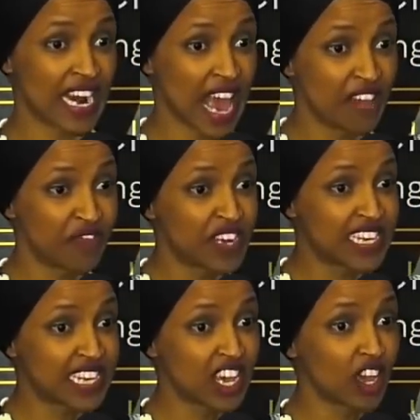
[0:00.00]
and every
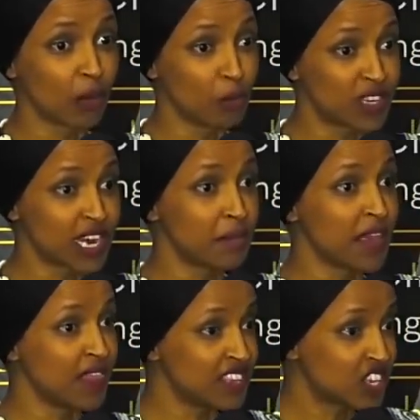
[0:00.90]
single Muslim
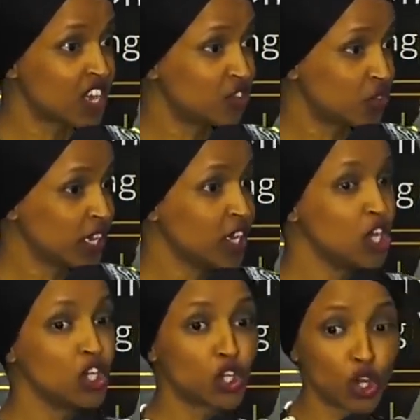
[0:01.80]
in this country
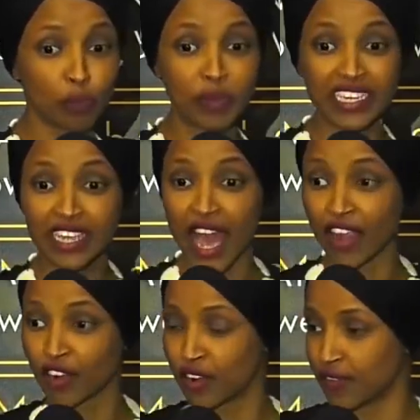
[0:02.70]
should be
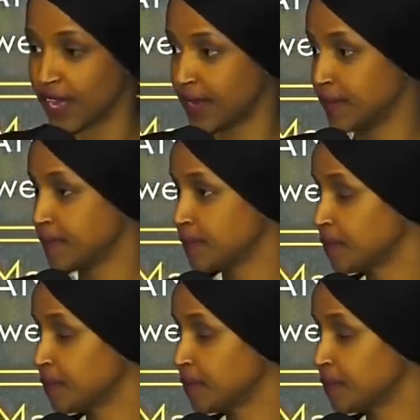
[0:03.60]
tired of it.